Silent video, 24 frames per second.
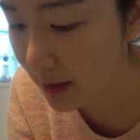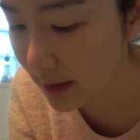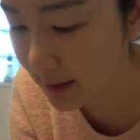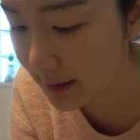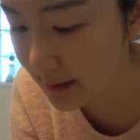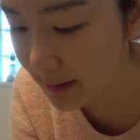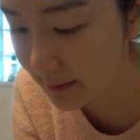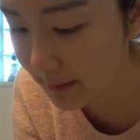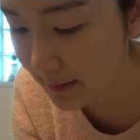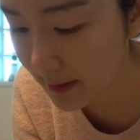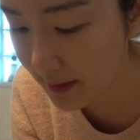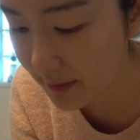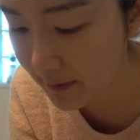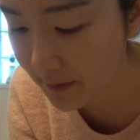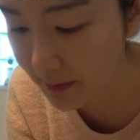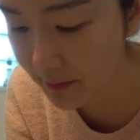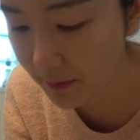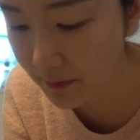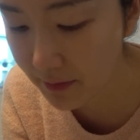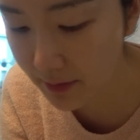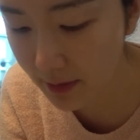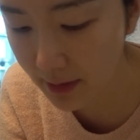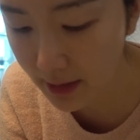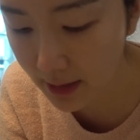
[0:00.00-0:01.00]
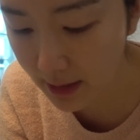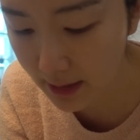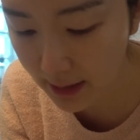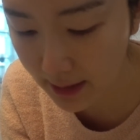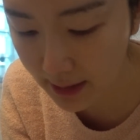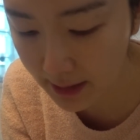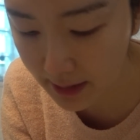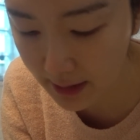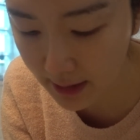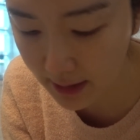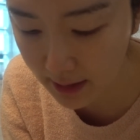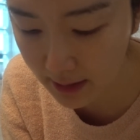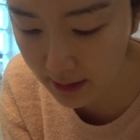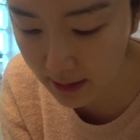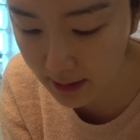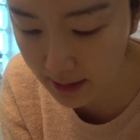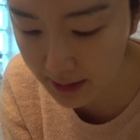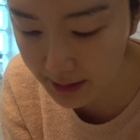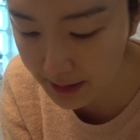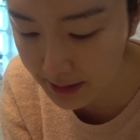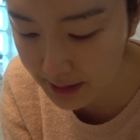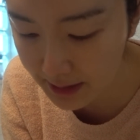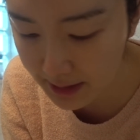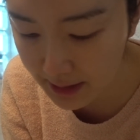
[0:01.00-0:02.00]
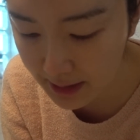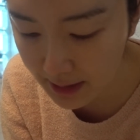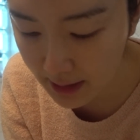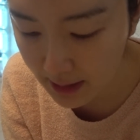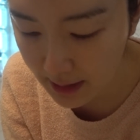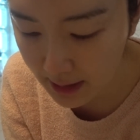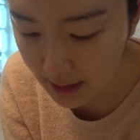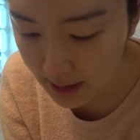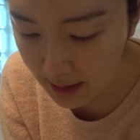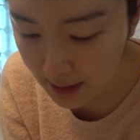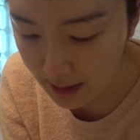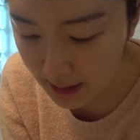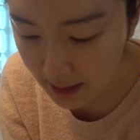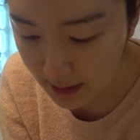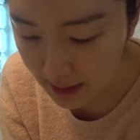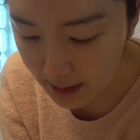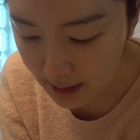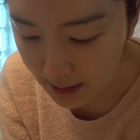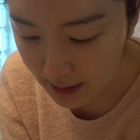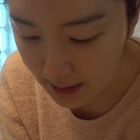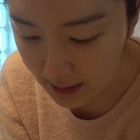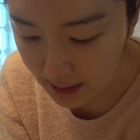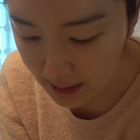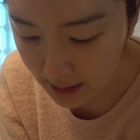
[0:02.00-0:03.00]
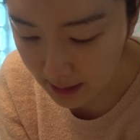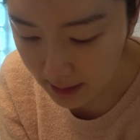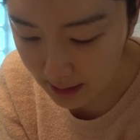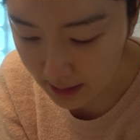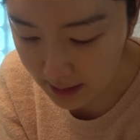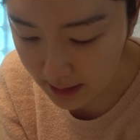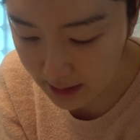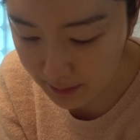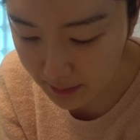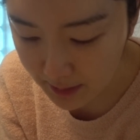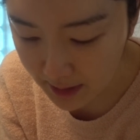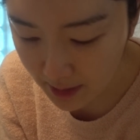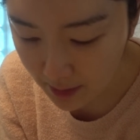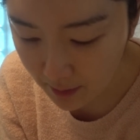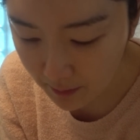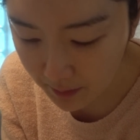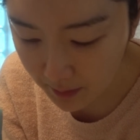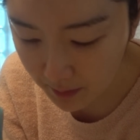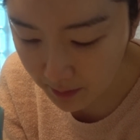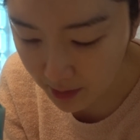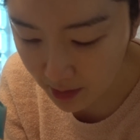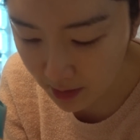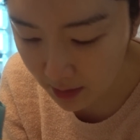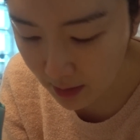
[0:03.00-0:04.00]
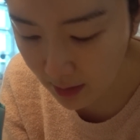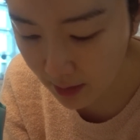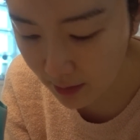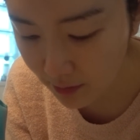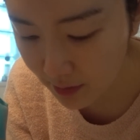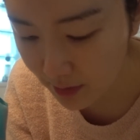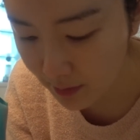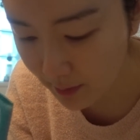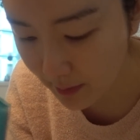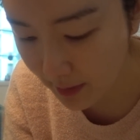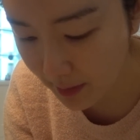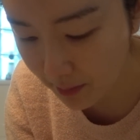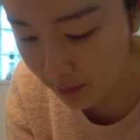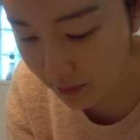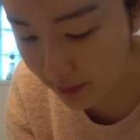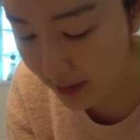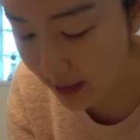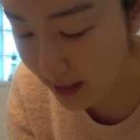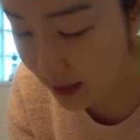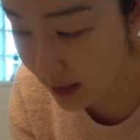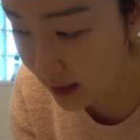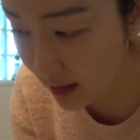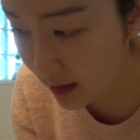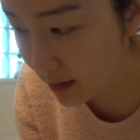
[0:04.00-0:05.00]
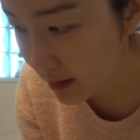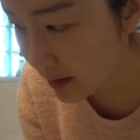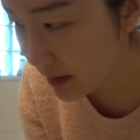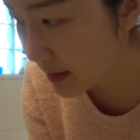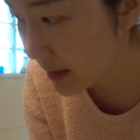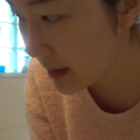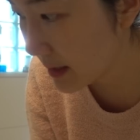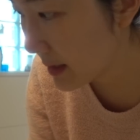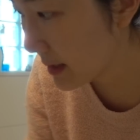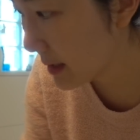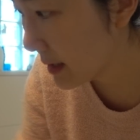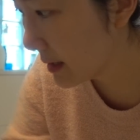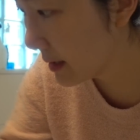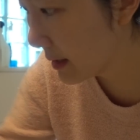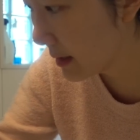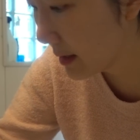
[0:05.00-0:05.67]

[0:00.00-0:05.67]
I've been really liking this. It's been helping me a lot with my breakouts.